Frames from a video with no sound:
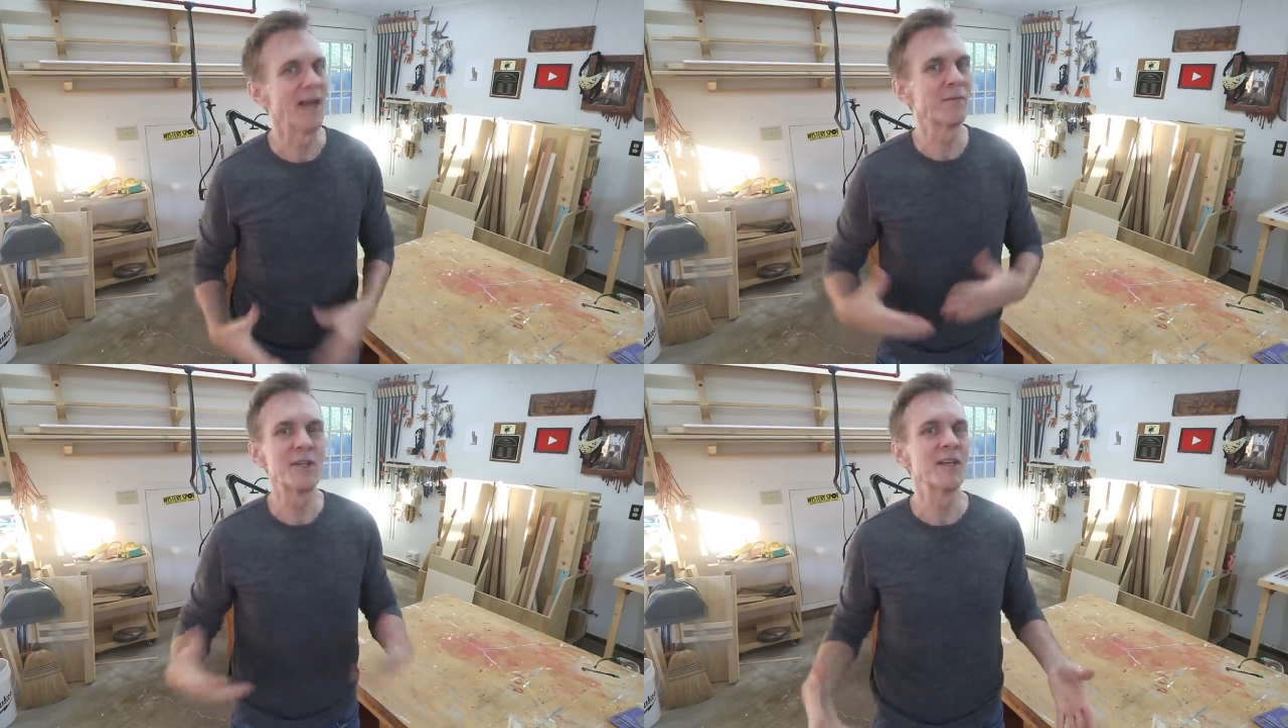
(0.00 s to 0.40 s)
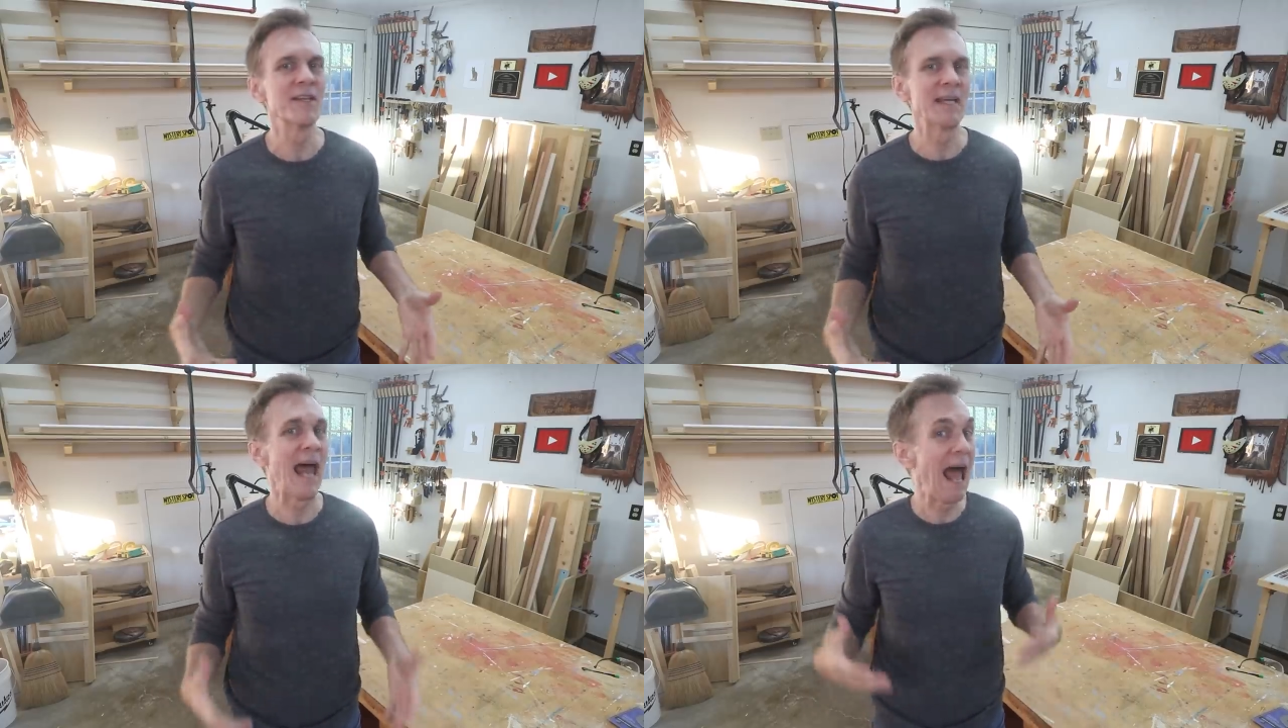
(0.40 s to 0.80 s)

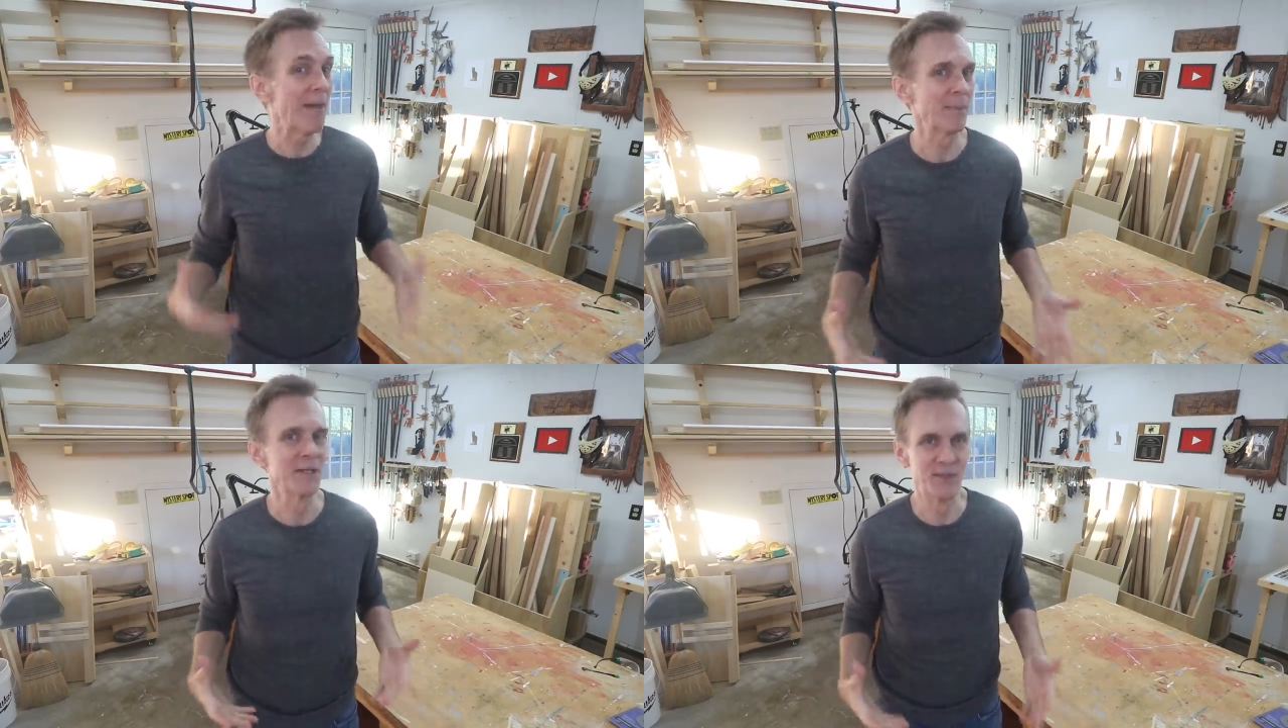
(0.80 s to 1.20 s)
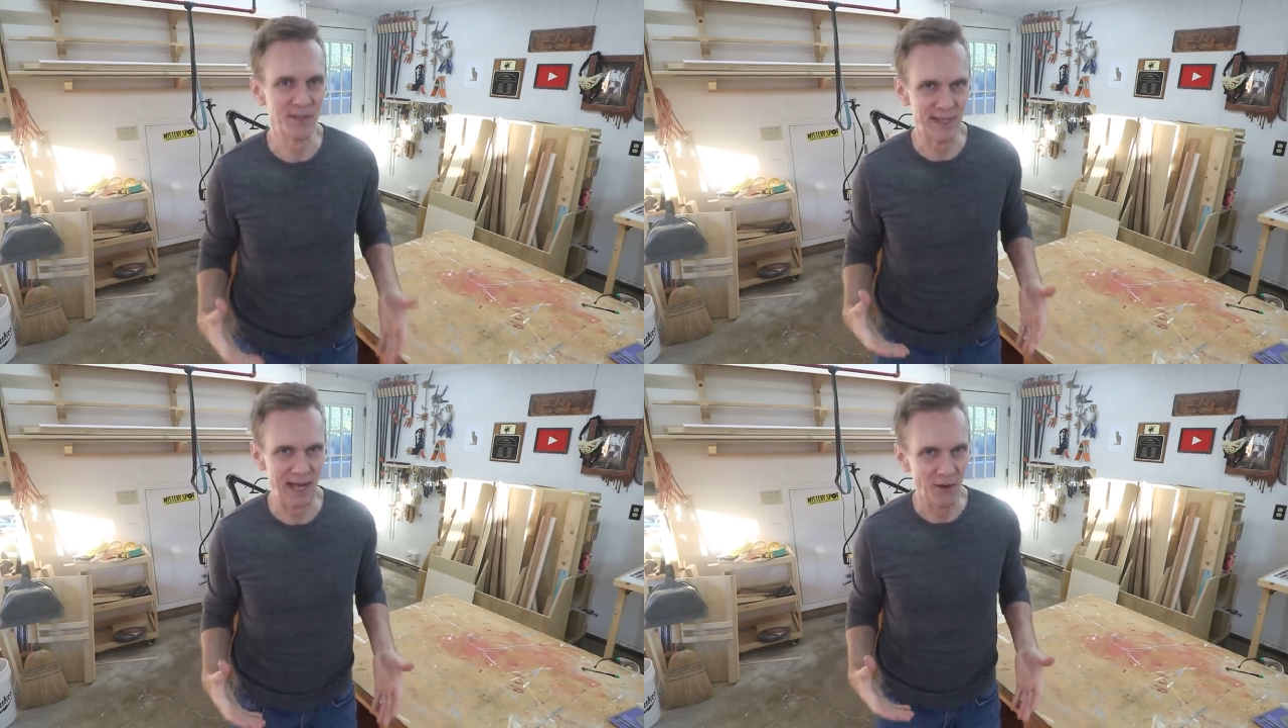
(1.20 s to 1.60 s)
everything that happens
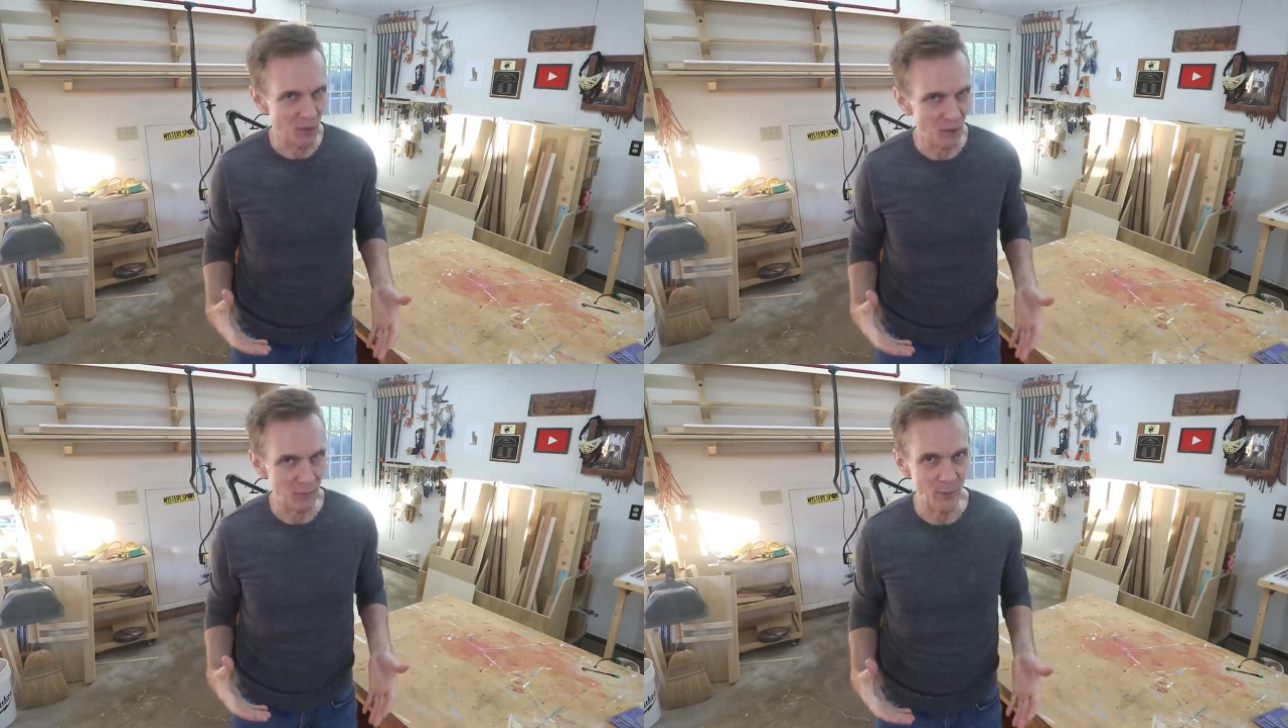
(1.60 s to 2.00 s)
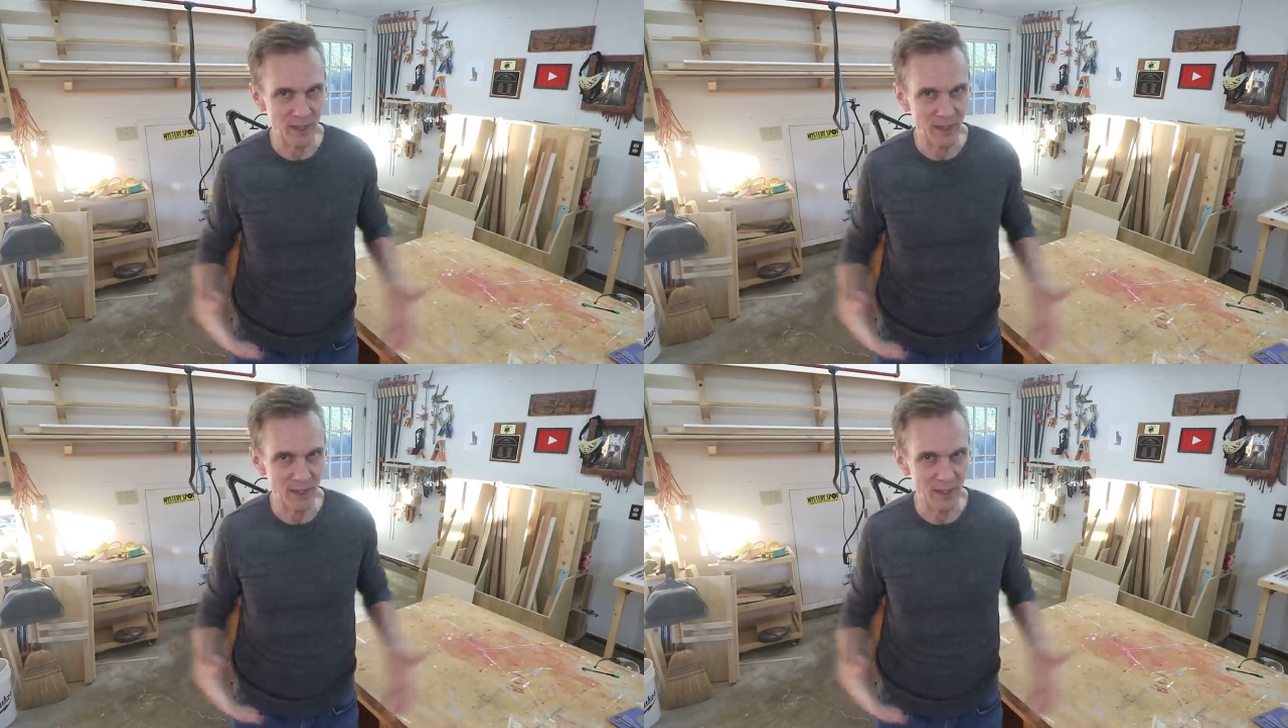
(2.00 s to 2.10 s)
to that home.